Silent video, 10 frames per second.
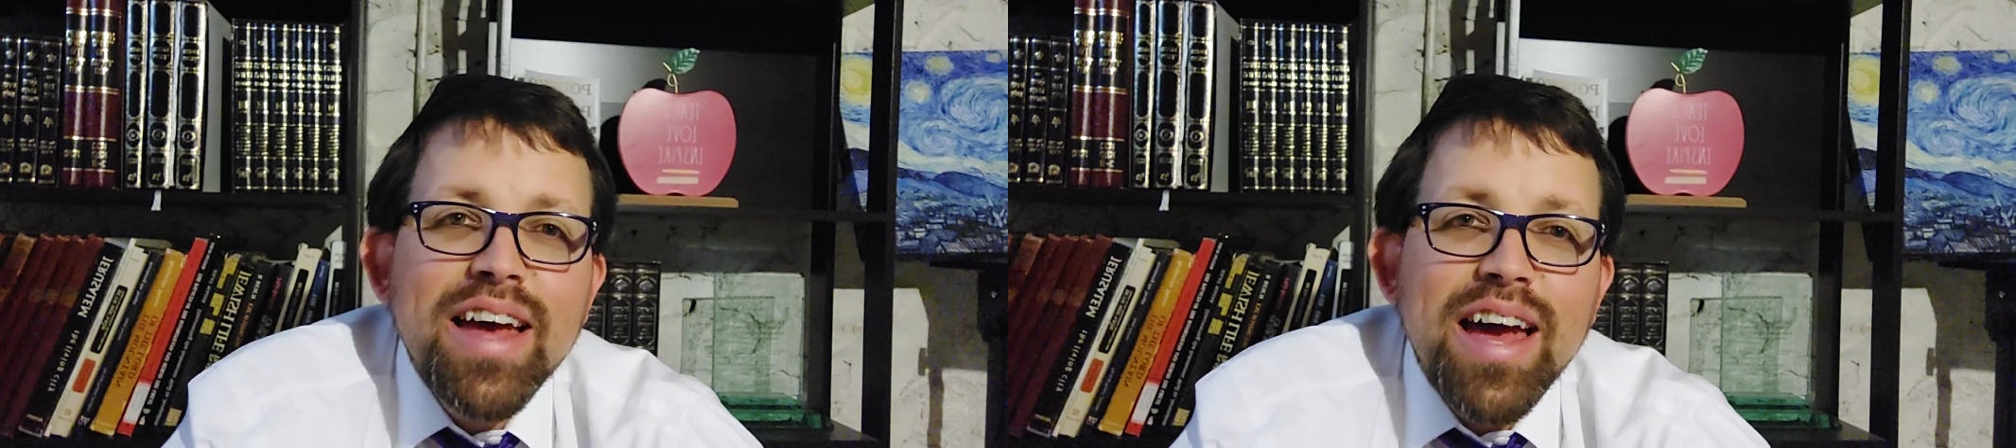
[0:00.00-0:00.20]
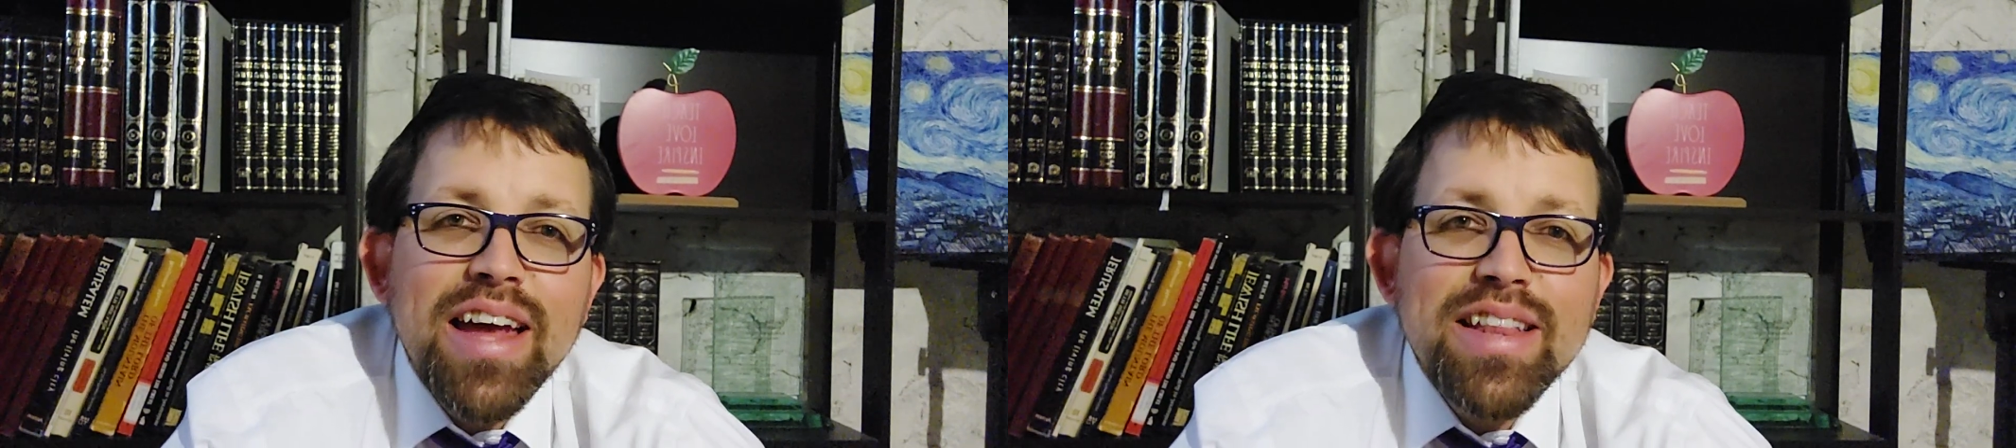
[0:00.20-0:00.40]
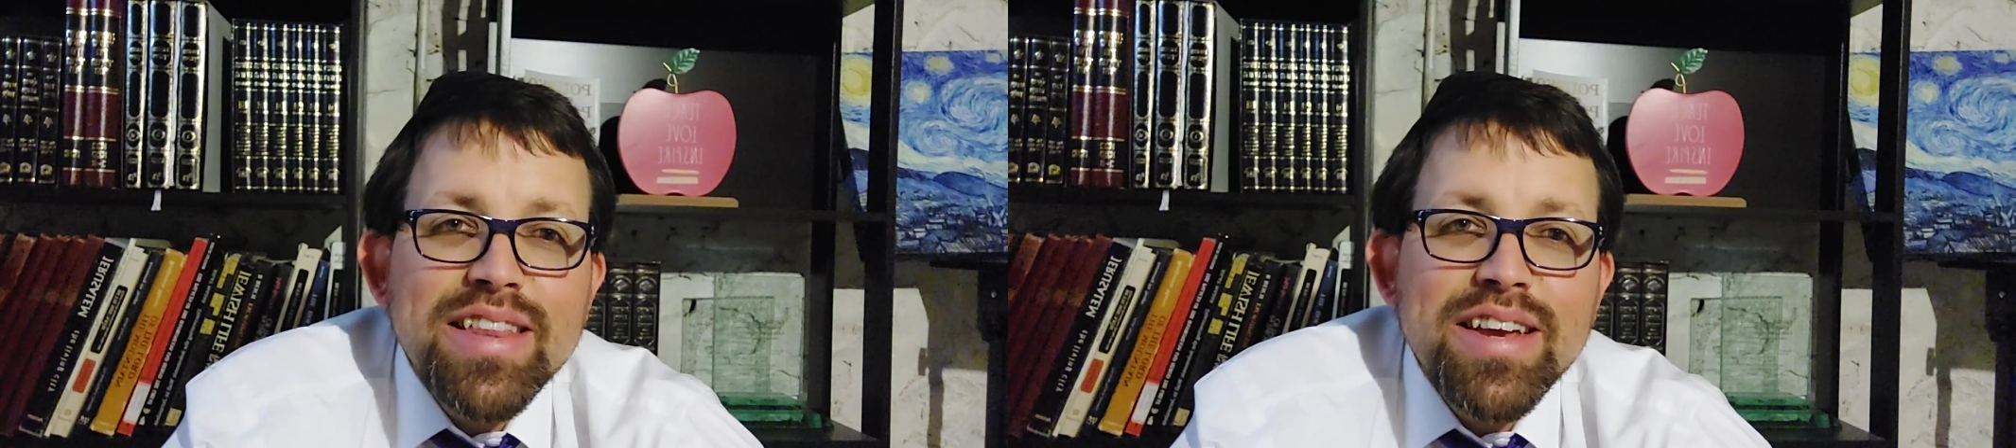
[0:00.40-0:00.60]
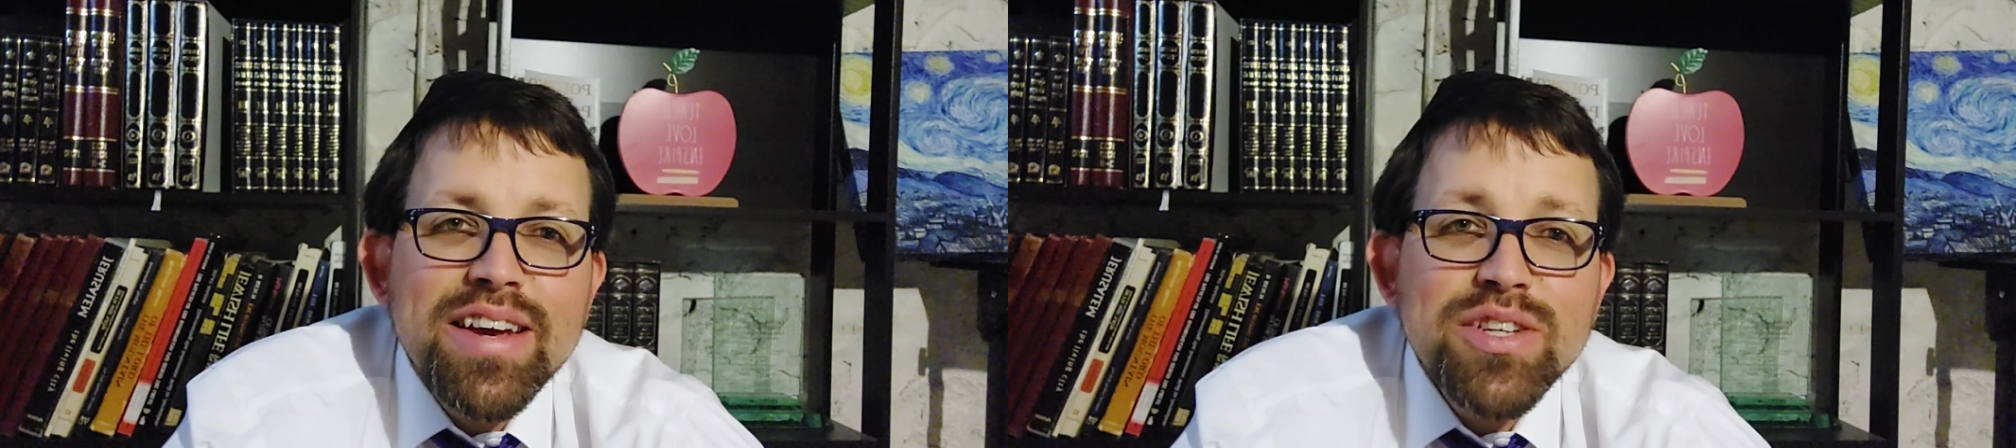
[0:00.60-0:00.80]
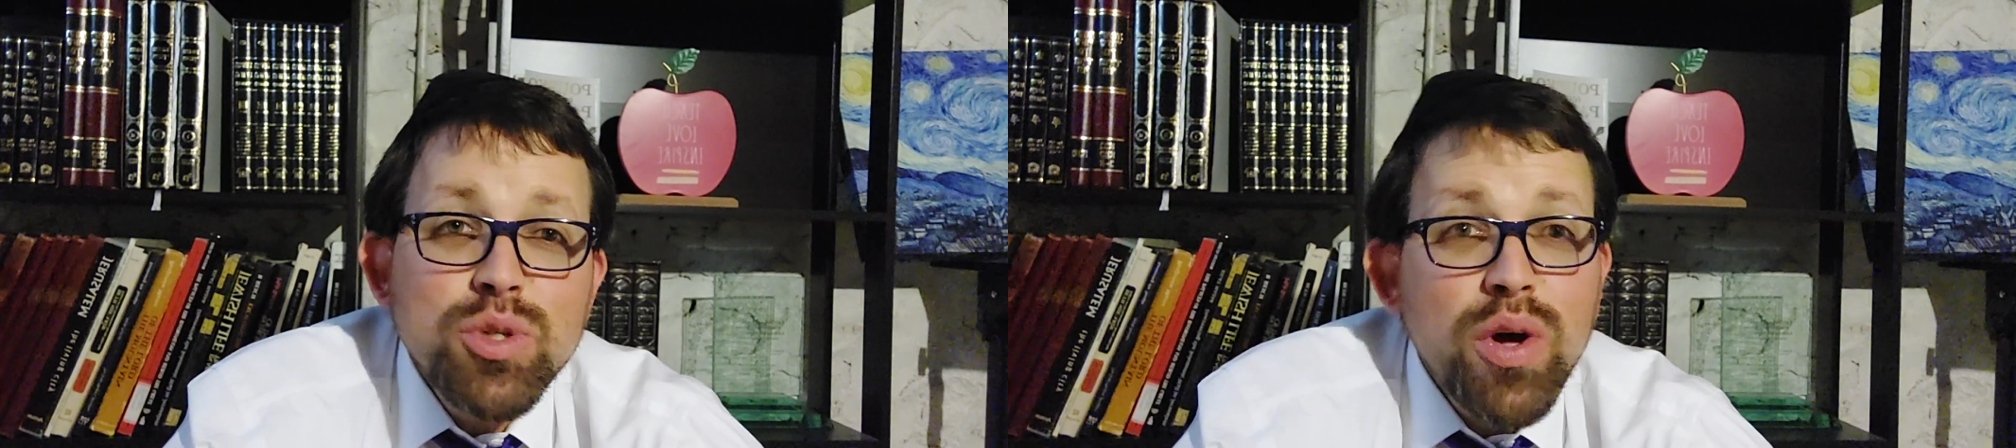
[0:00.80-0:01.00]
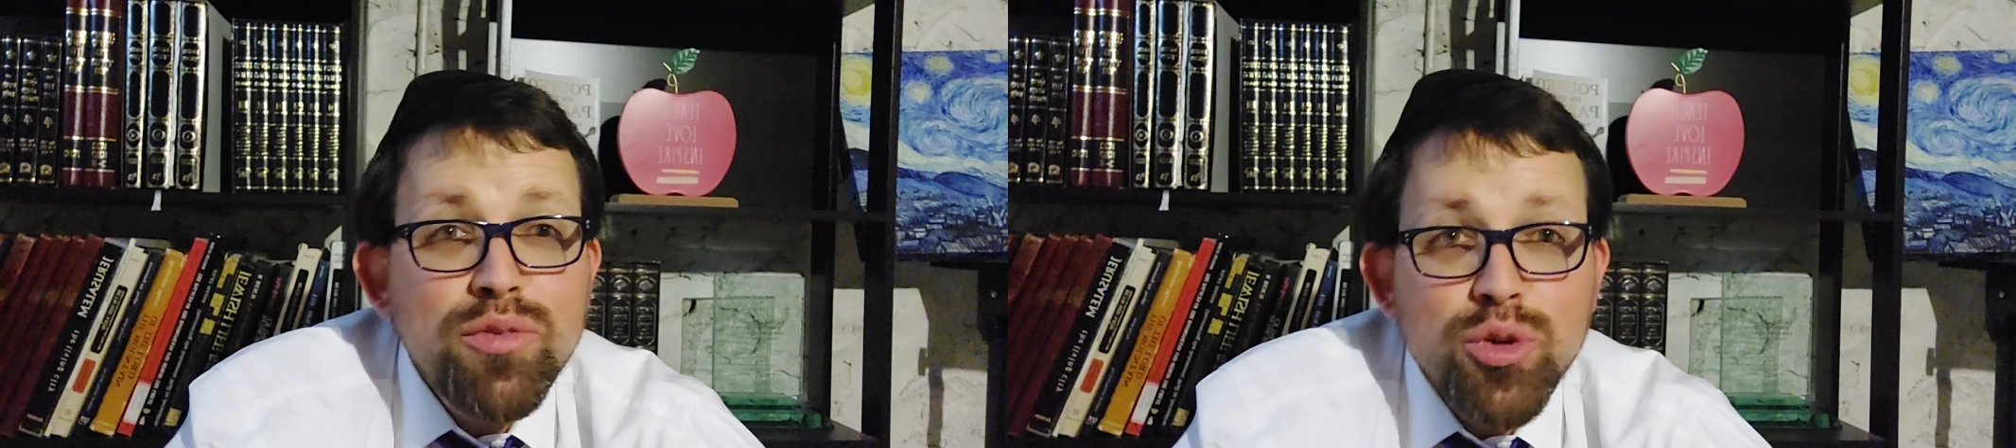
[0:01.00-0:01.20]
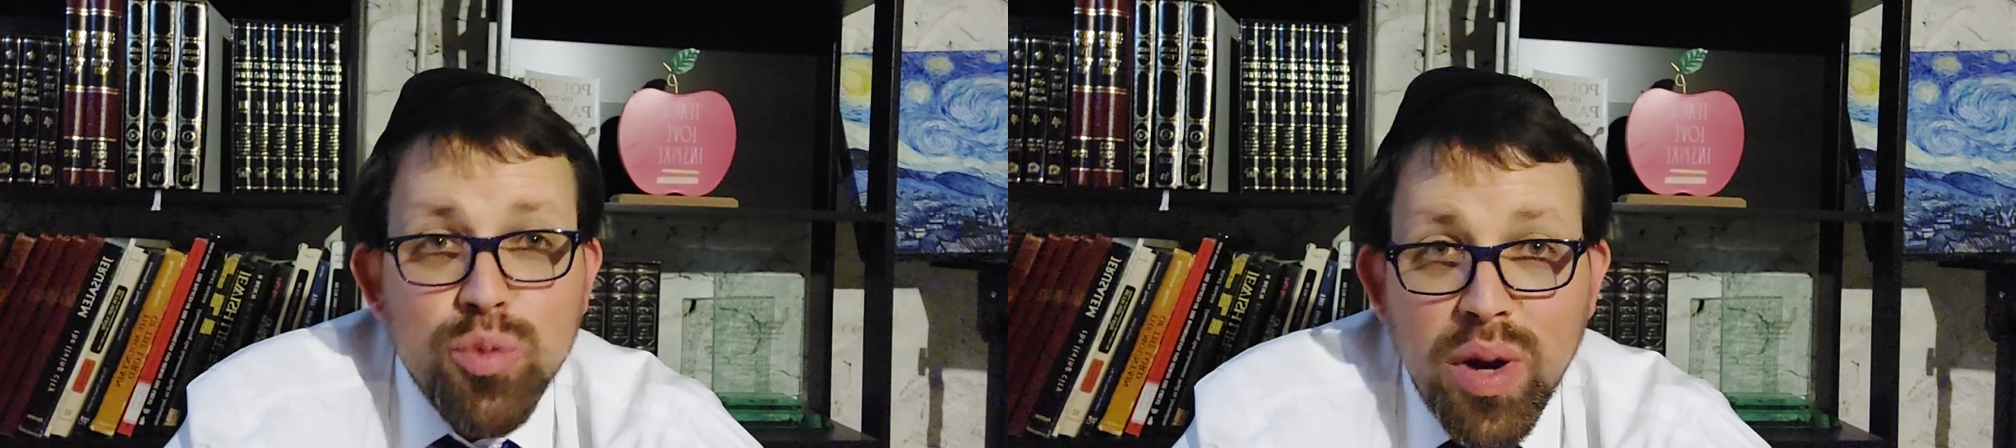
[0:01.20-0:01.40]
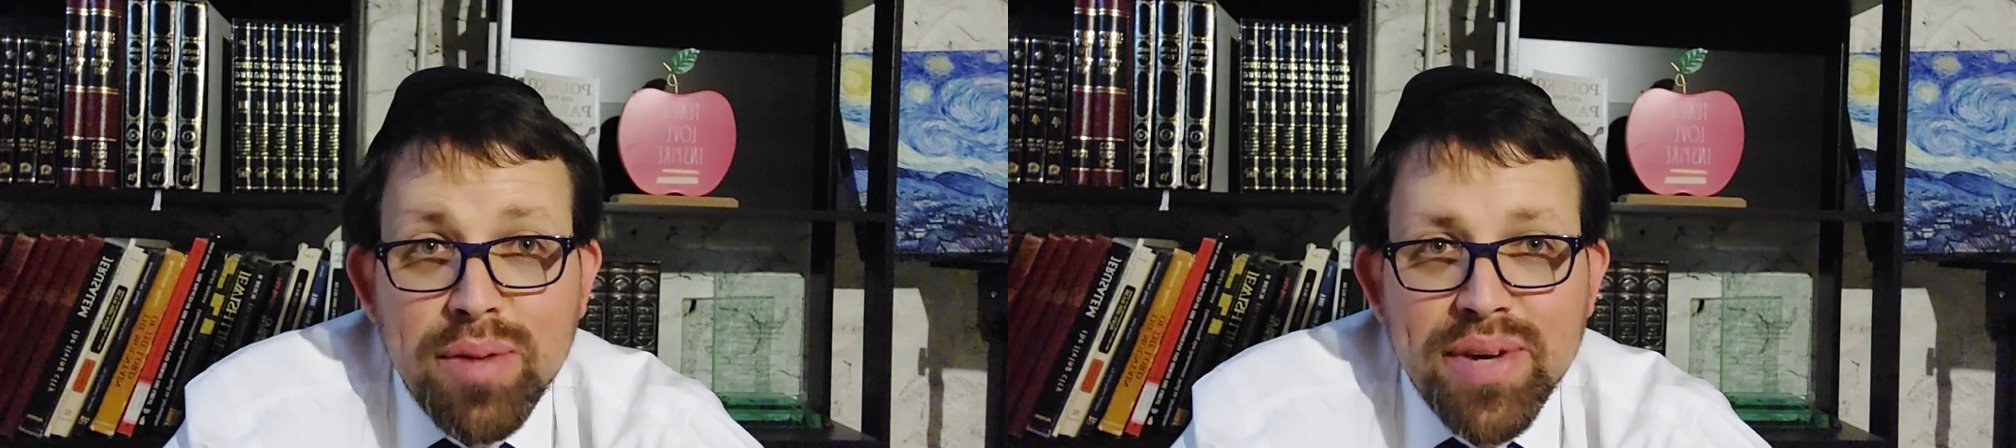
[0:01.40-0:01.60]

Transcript: And so after 20